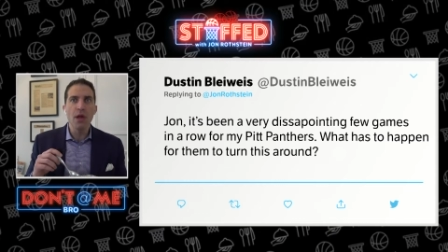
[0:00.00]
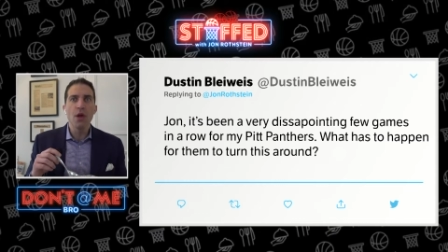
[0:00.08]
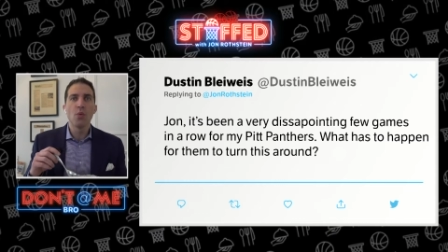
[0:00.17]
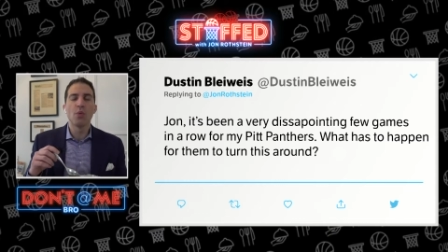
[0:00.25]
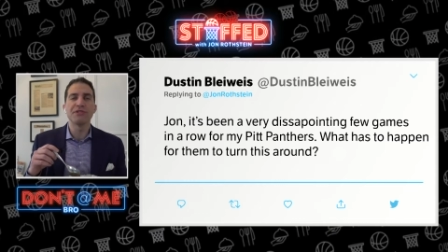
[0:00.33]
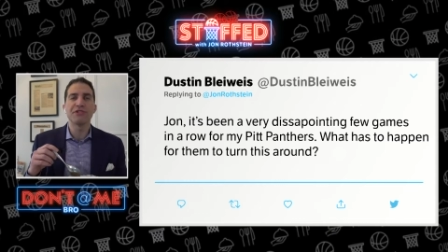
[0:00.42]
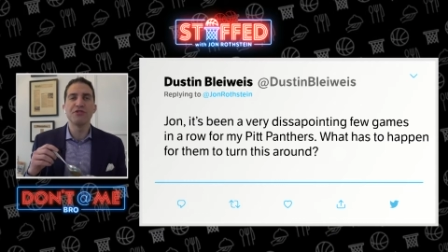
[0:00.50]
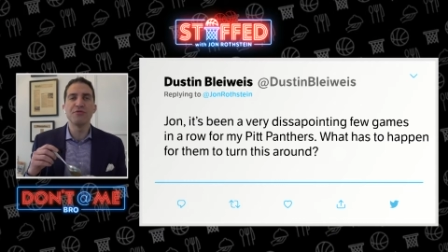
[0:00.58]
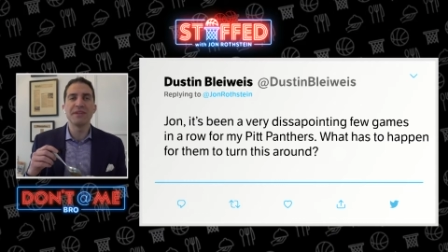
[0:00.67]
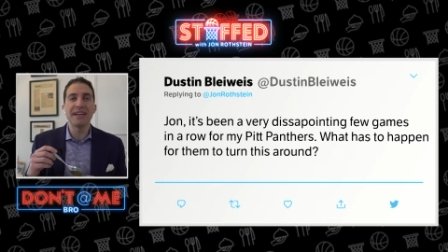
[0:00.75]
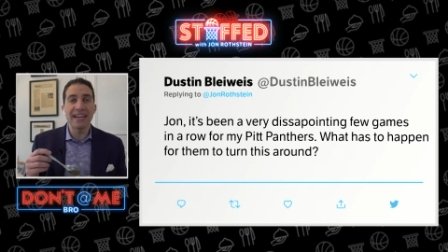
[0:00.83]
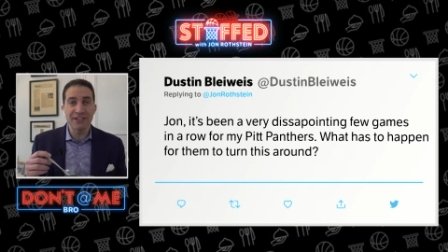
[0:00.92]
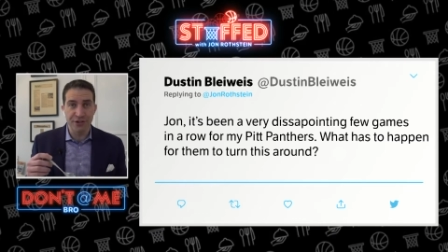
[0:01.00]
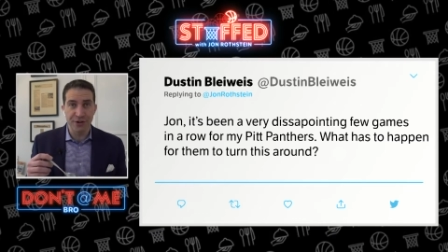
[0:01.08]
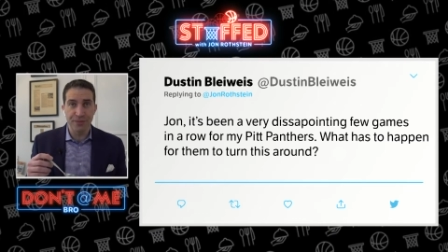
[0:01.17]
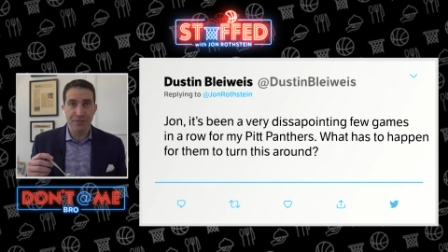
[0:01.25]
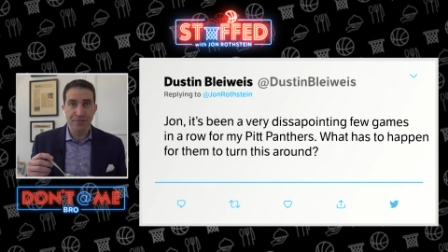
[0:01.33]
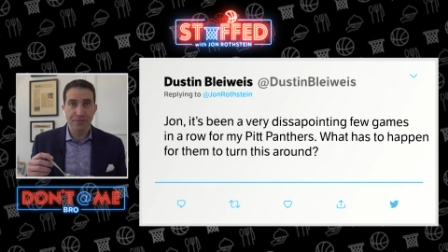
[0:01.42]
was human nature.
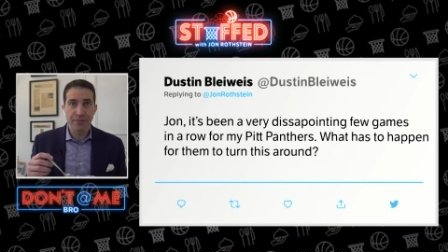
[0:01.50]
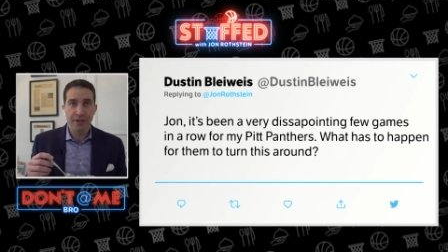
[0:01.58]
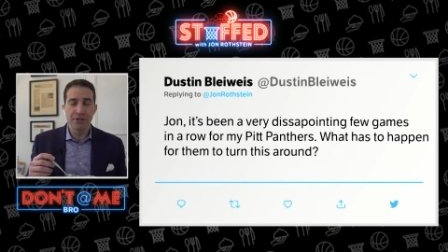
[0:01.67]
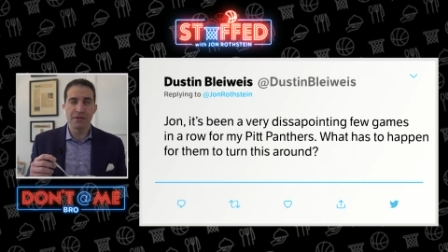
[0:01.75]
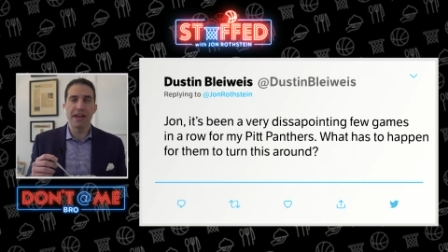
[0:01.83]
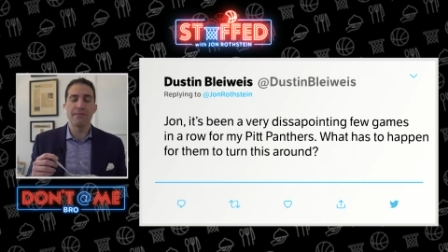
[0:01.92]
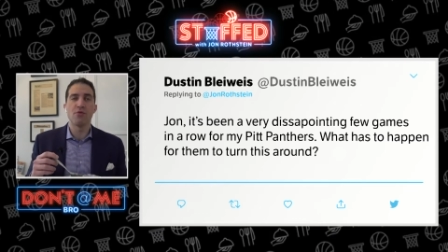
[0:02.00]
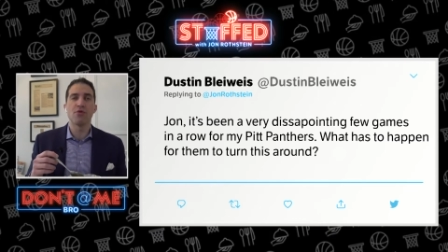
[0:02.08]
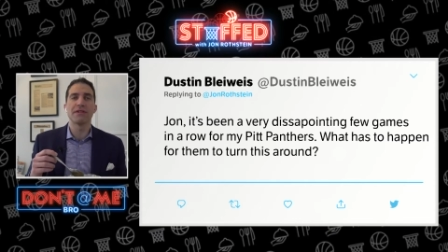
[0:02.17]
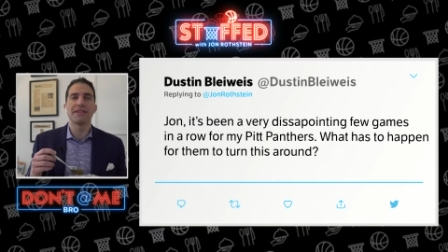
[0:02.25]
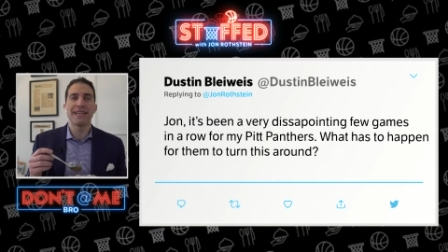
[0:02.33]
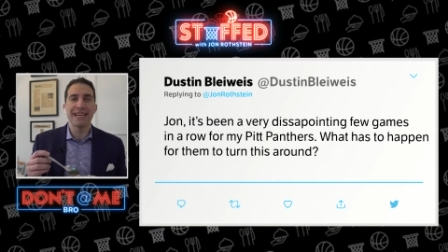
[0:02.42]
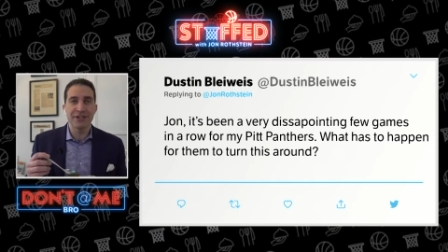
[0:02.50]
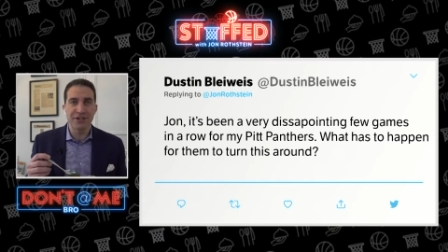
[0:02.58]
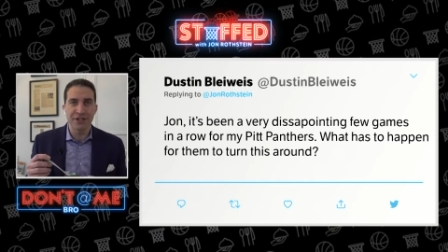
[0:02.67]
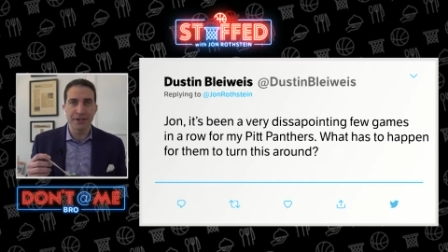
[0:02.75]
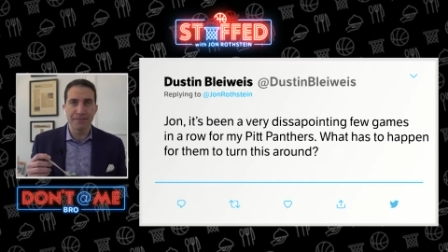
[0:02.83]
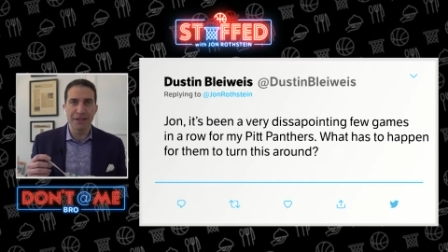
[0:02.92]
You get more
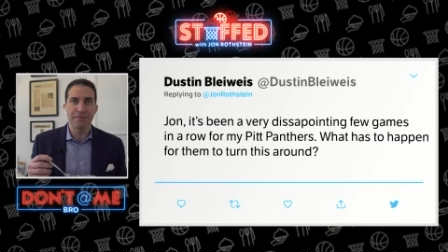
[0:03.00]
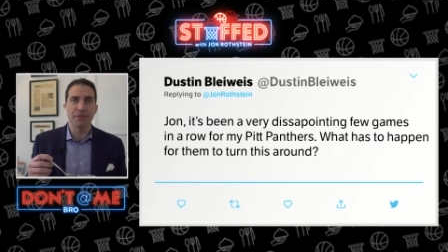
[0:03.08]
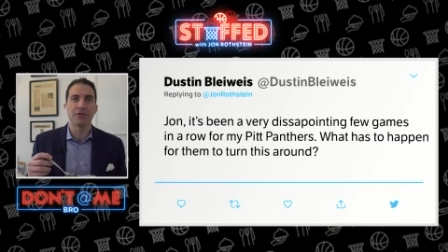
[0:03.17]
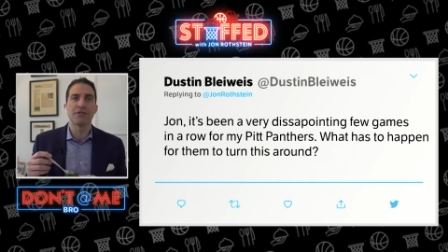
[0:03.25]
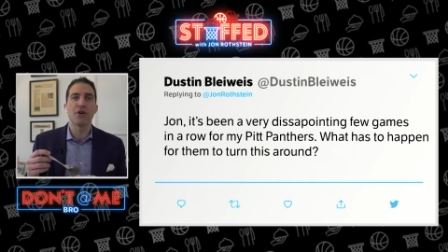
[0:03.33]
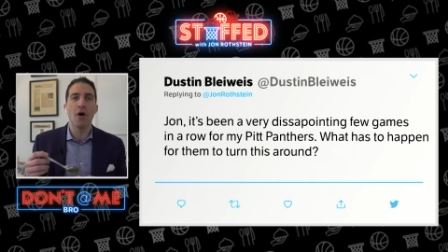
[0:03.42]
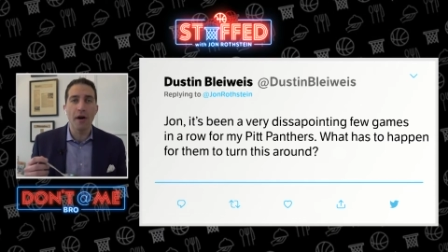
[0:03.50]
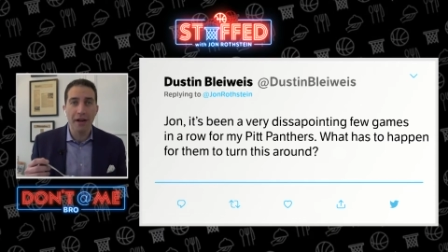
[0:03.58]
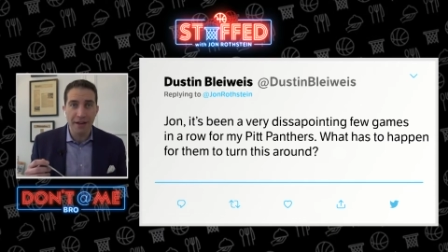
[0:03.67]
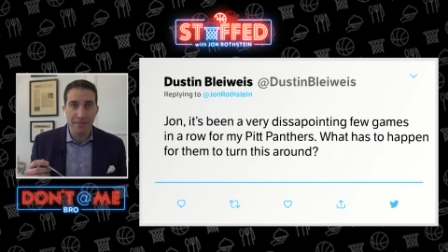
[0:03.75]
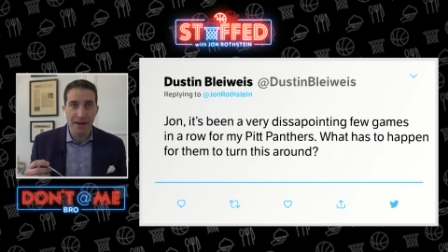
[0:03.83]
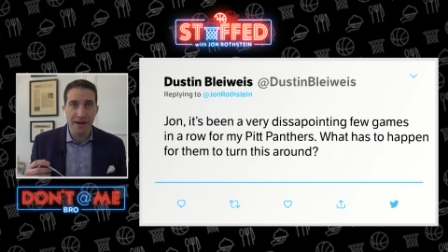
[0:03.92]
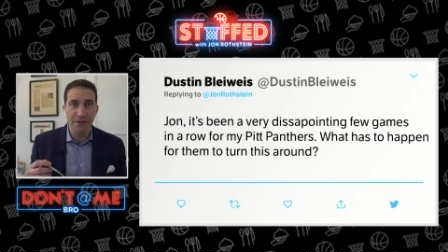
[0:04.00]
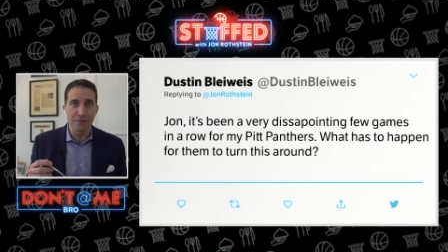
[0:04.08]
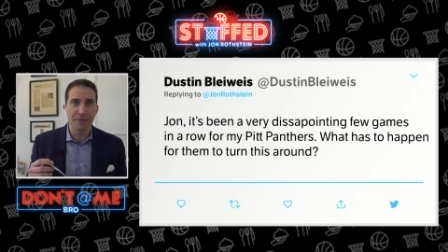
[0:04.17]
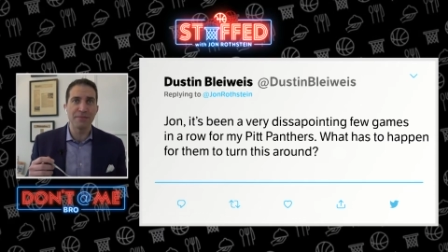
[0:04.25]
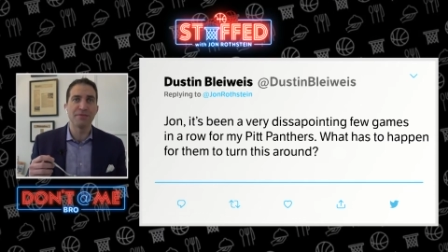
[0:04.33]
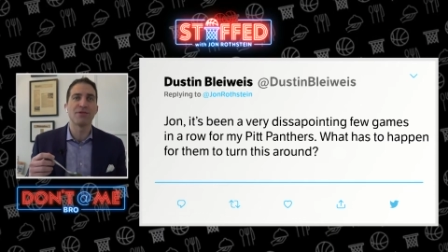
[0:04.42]
attention. People are talking about you.
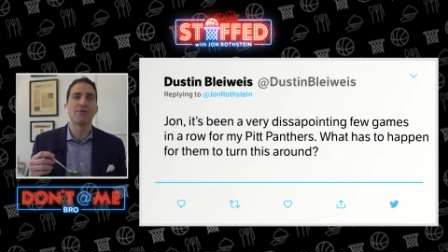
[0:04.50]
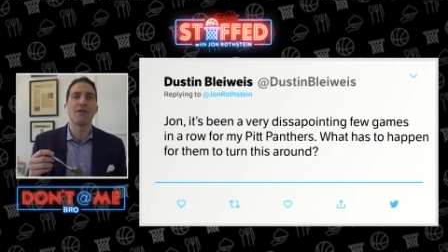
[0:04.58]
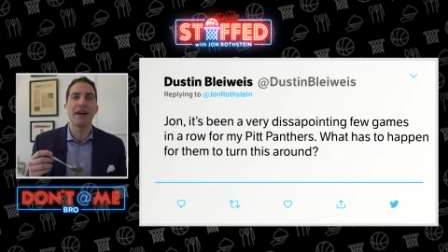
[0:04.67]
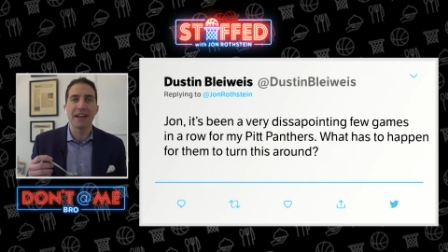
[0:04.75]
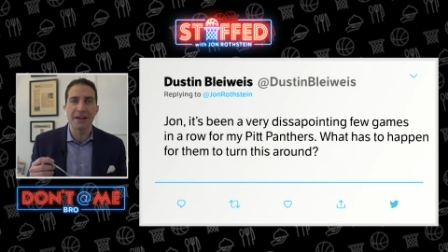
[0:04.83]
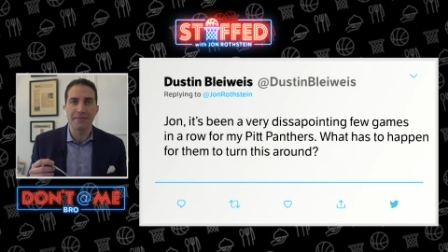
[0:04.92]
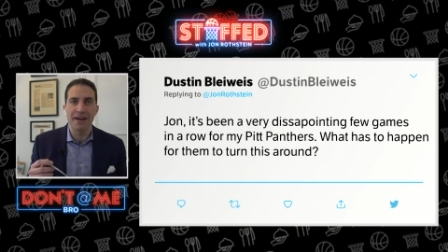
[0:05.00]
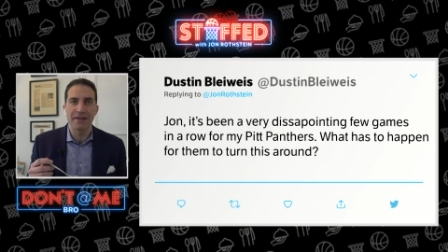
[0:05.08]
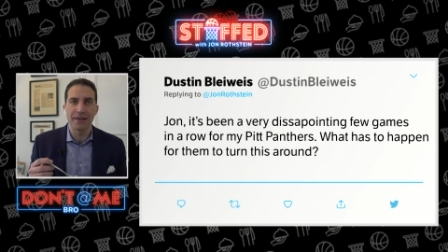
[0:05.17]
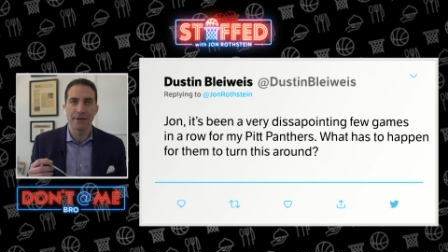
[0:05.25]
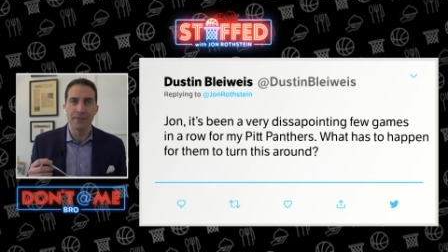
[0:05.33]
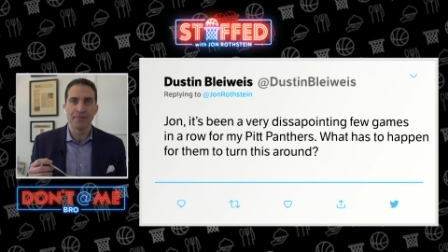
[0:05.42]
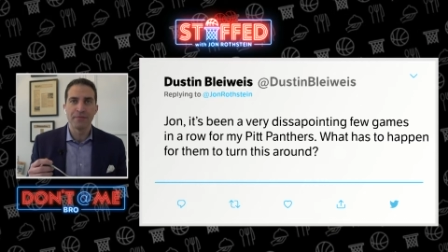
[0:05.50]
People are writing about you.